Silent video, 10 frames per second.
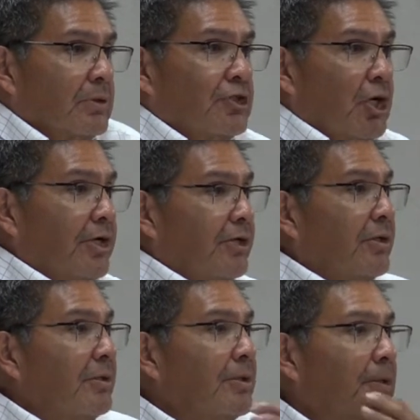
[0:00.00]
Did y'all
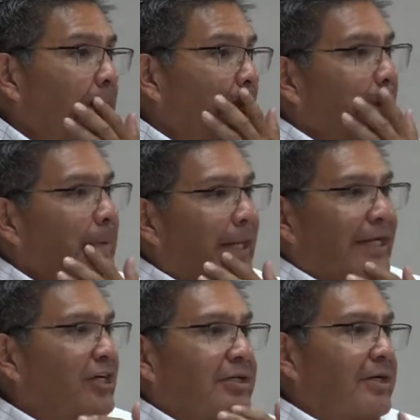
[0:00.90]
hear? I
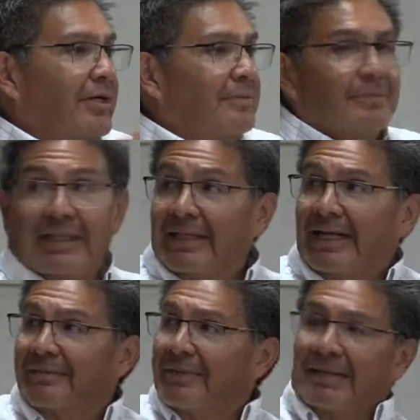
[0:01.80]
couldn't hear that,
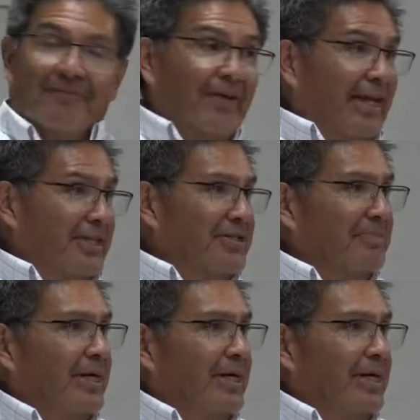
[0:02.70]
uh, that fans in